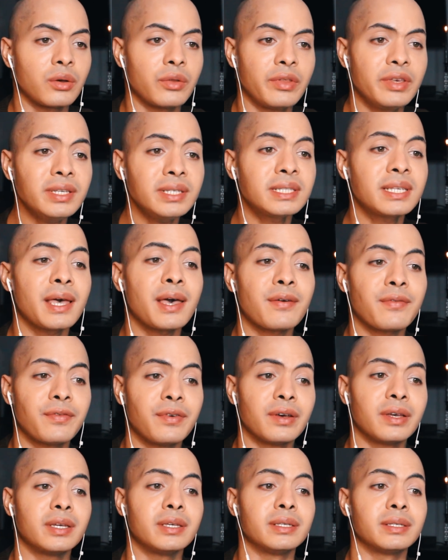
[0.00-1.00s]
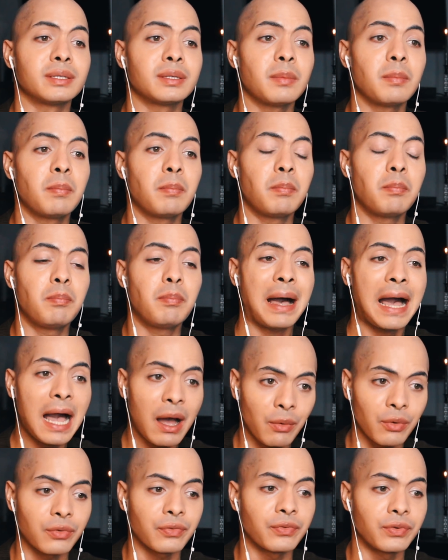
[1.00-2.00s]
this heifer is
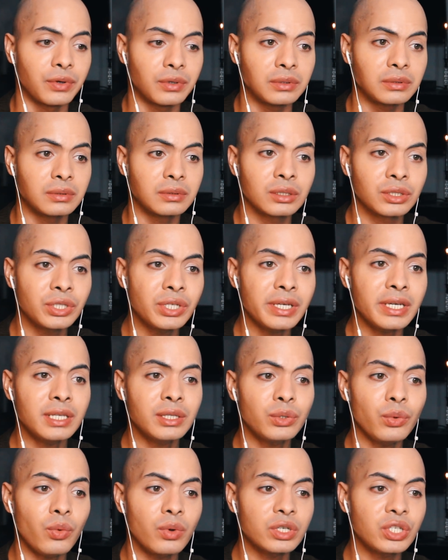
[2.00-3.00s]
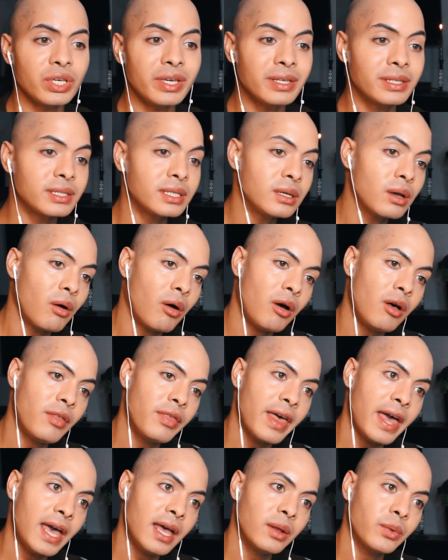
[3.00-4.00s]
powerful. She can see all
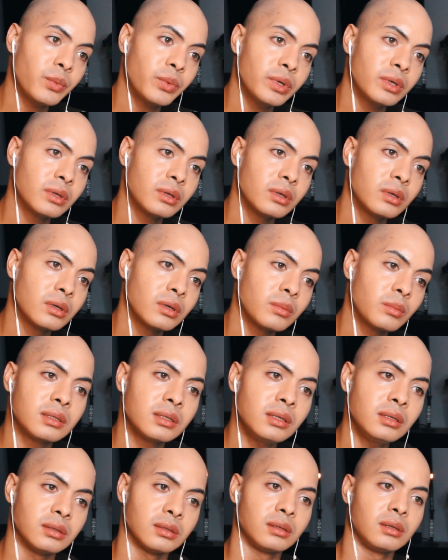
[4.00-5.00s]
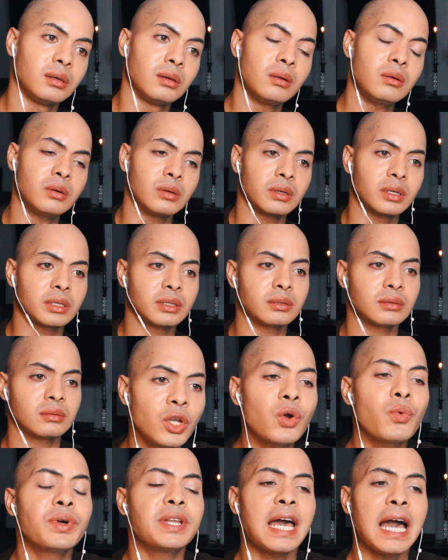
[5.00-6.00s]
that? What? Dear Lord.
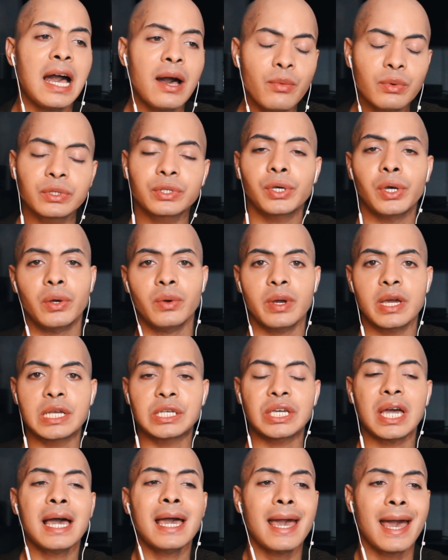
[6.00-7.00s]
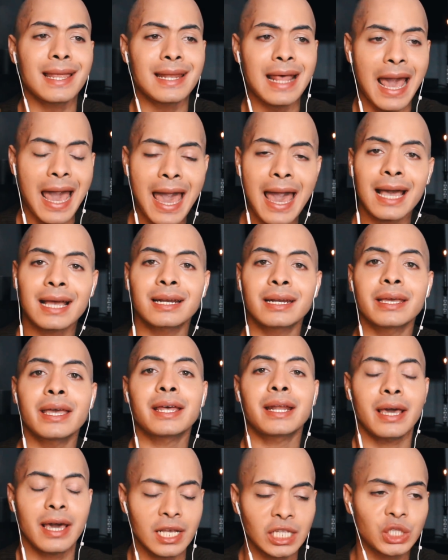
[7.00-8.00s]
Girl, when I was her age, I had acne
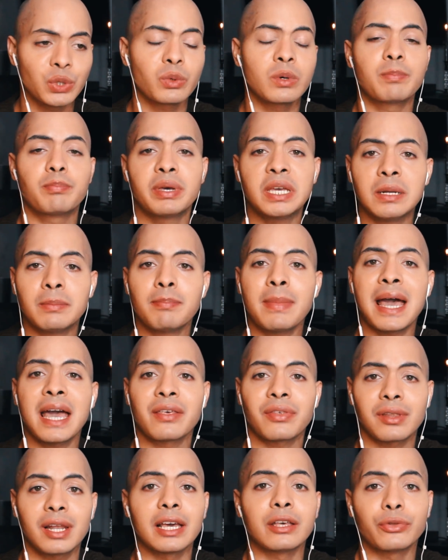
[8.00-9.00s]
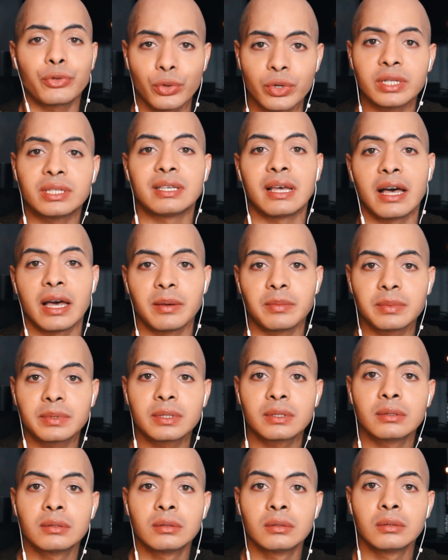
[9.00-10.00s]
and I had to repeat math like 3 times.